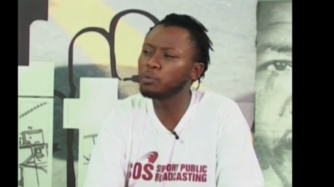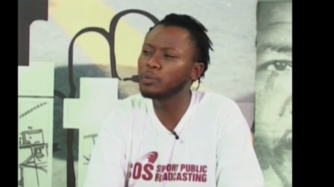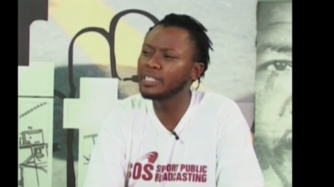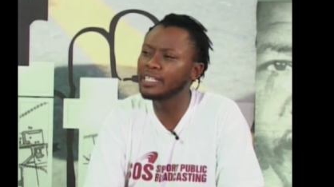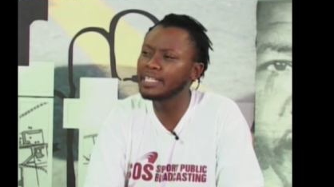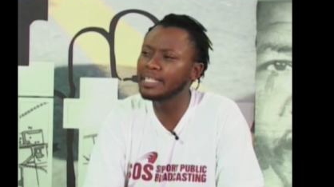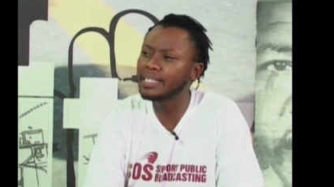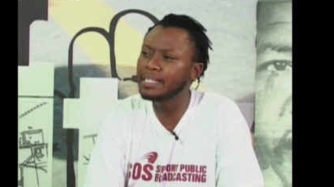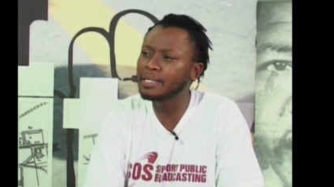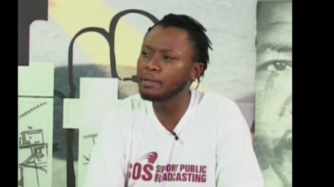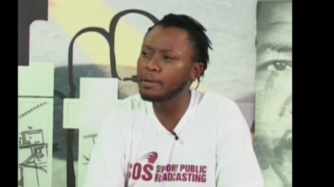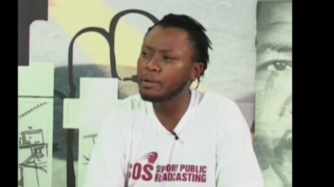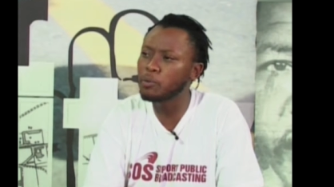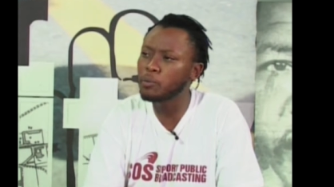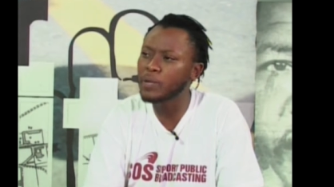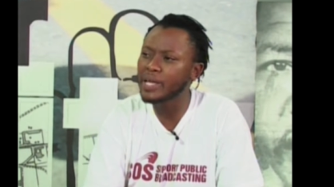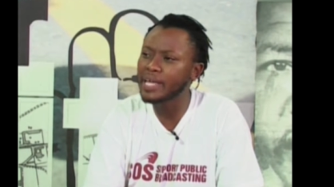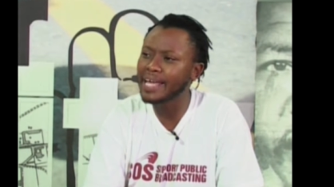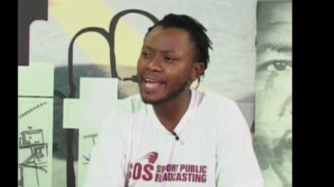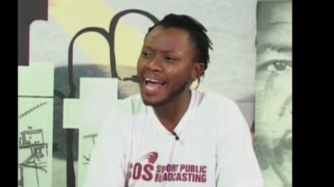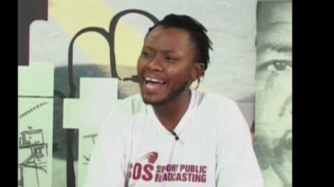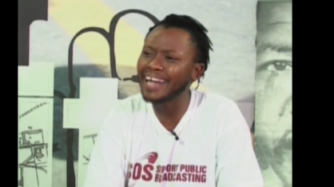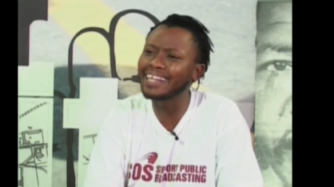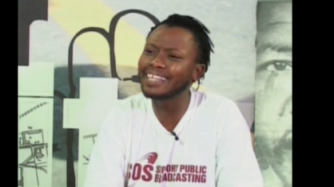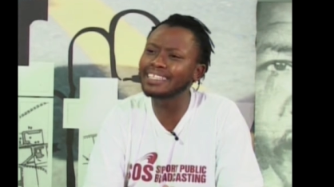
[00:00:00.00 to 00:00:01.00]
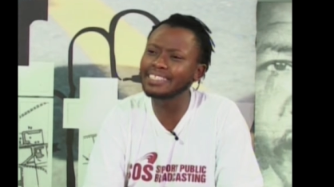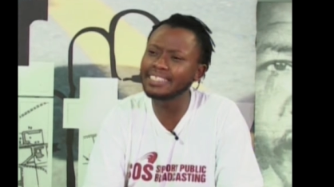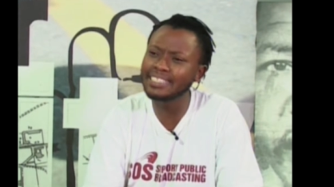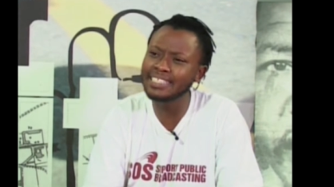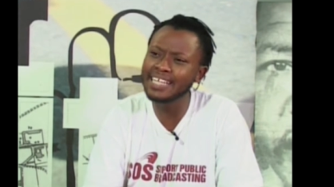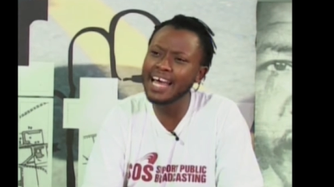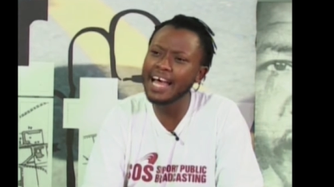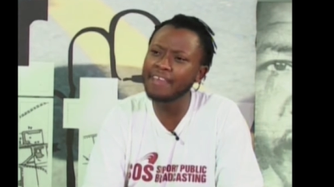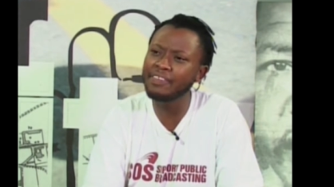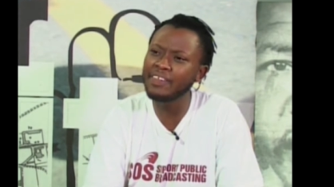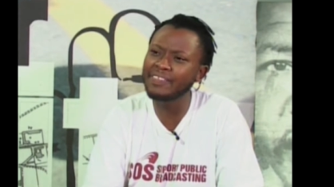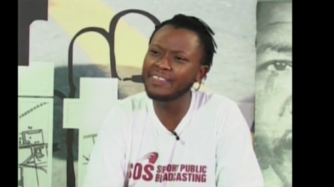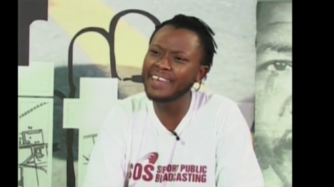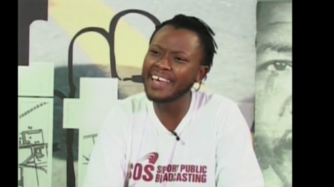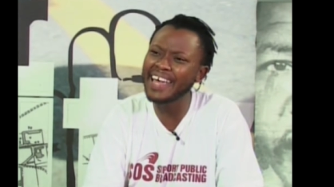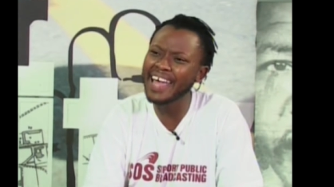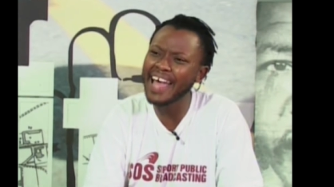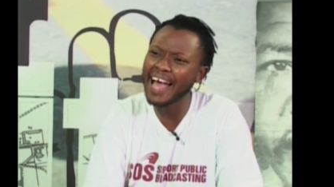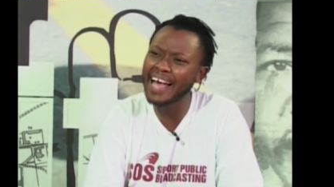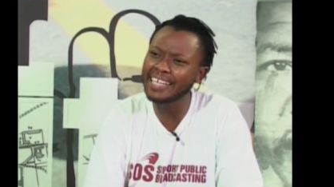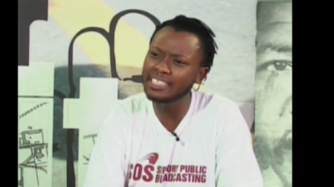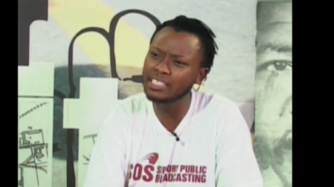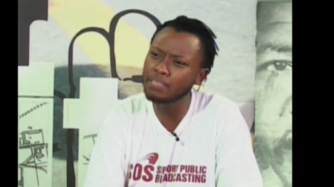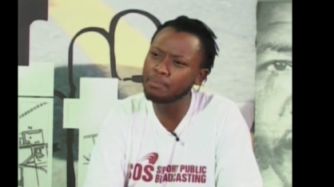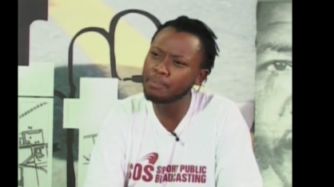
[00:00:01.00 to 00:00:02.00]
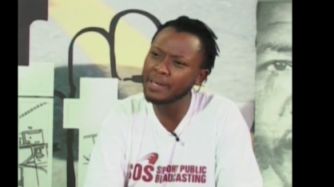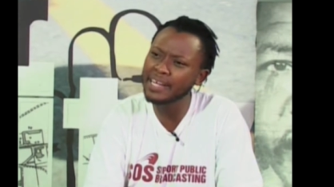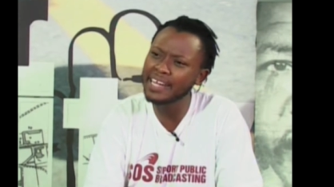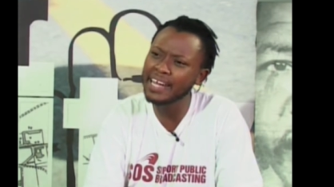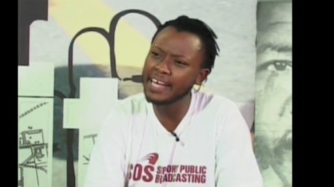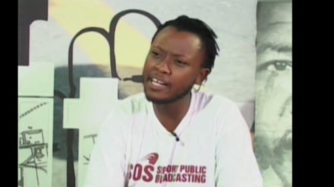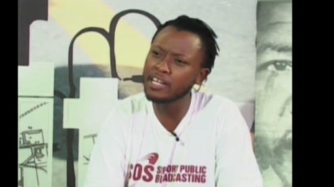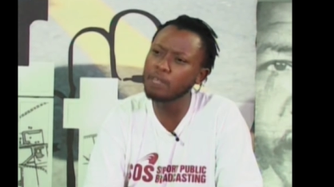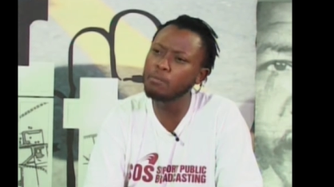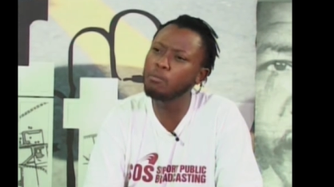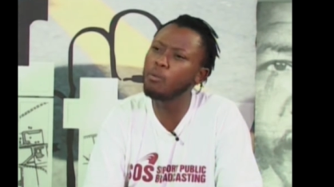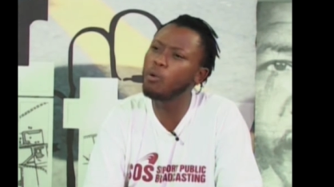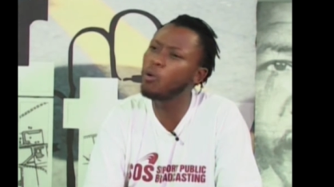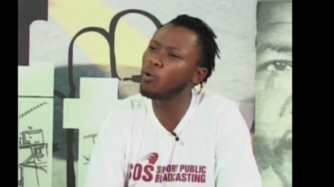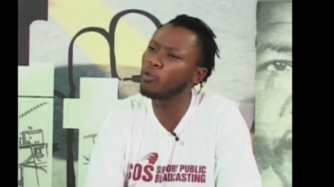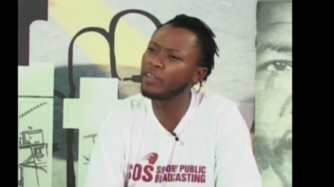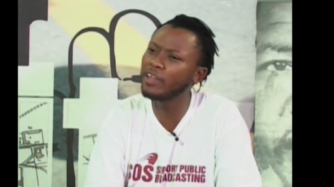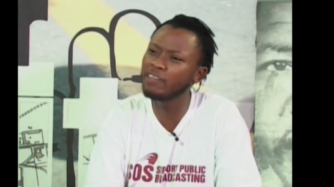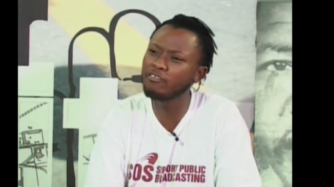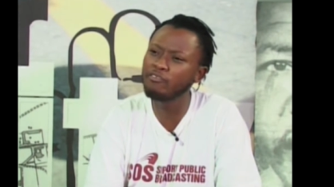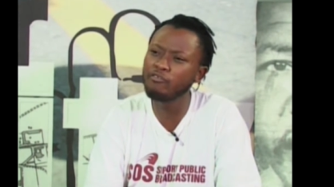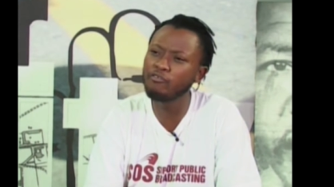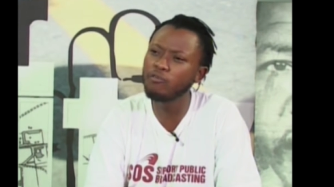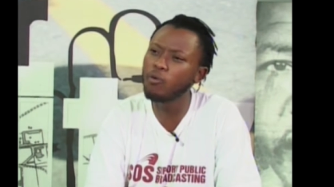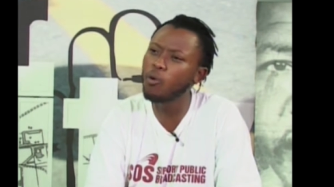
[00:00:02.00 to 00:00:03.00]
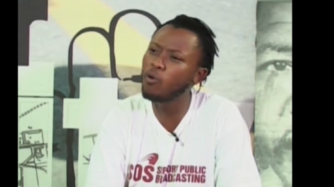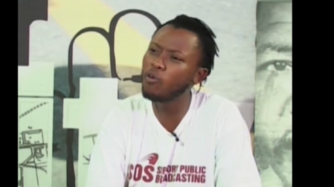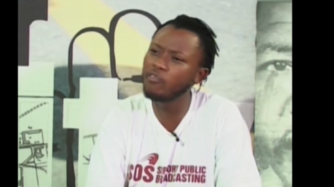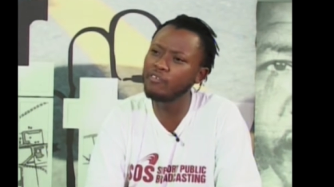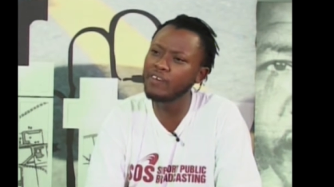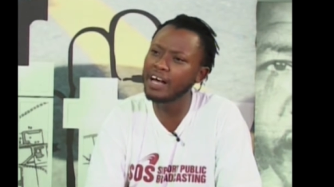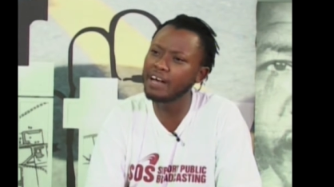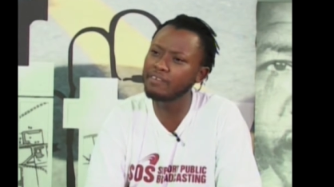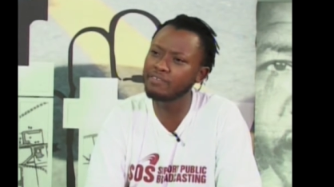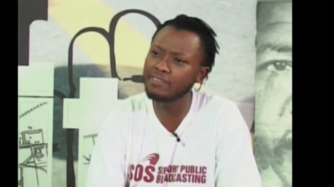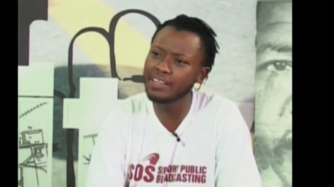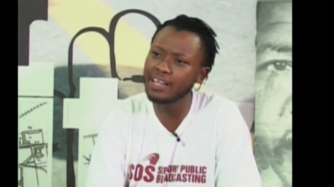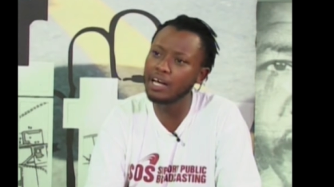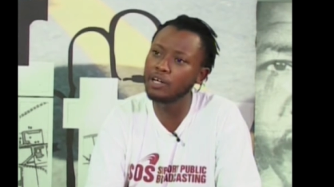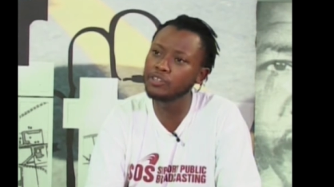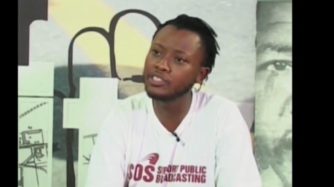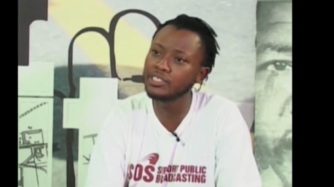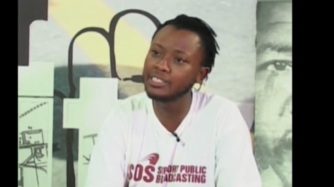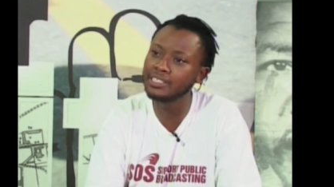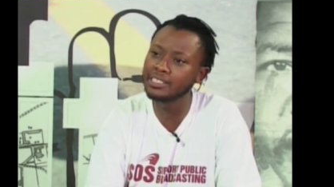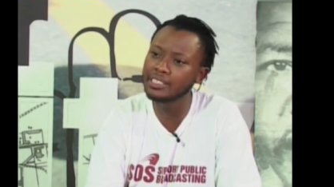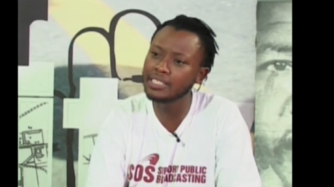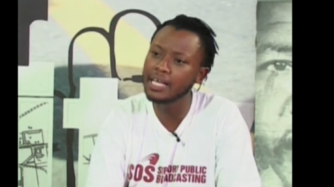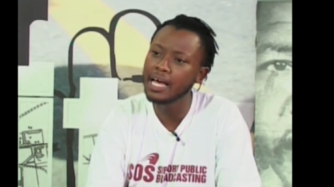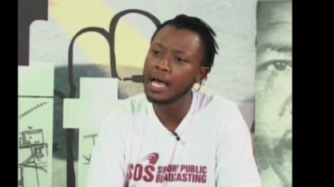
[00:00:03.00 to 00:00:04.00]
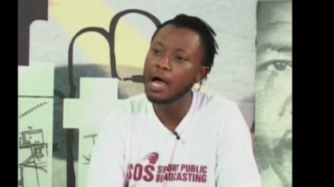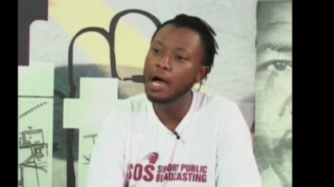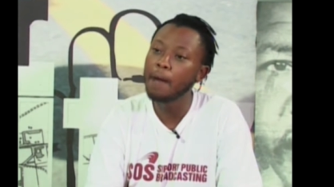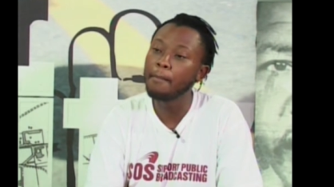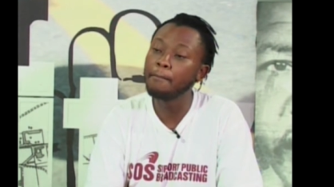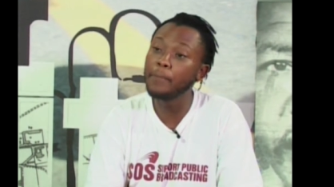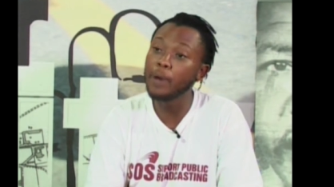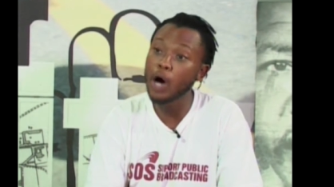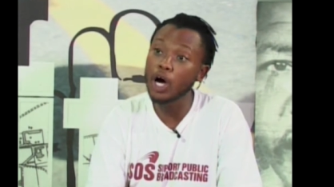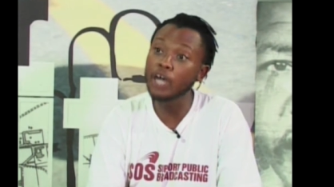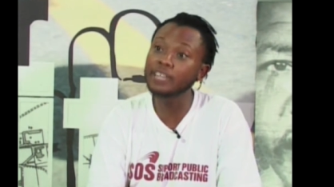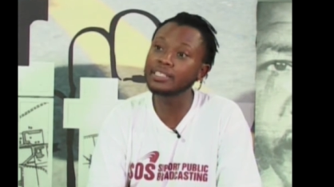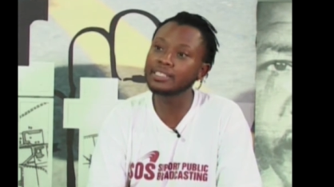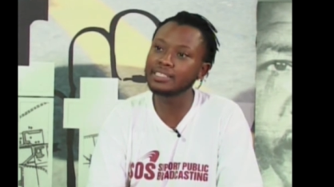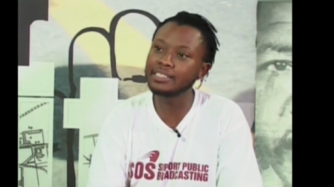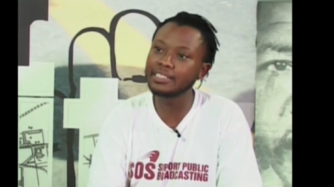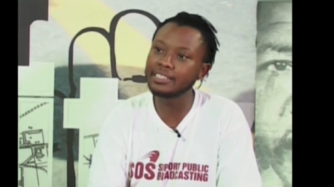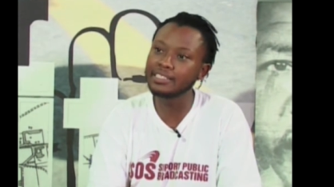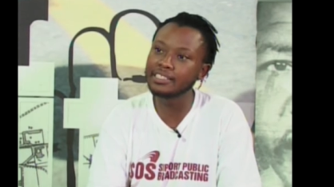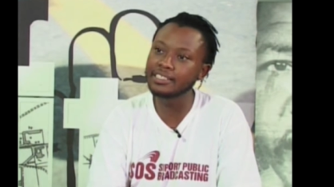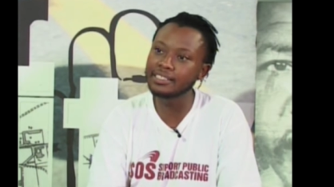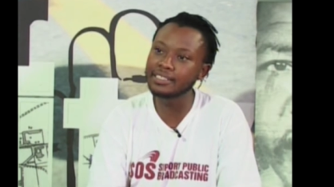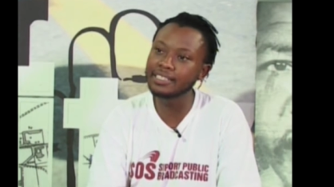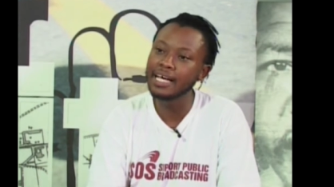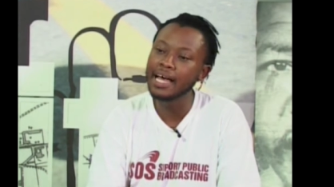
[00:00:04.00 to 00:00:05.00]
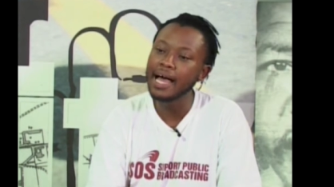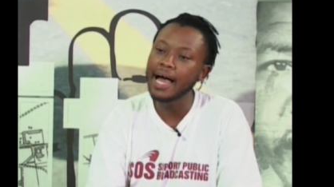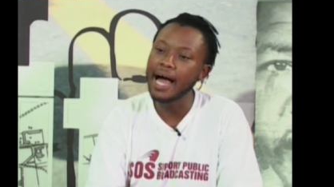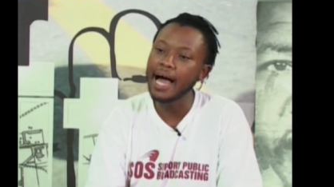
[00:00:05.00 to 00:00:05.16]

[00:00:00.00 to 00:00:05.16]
we understand that there hasn't been any more than 4,000 or 5,000 boxes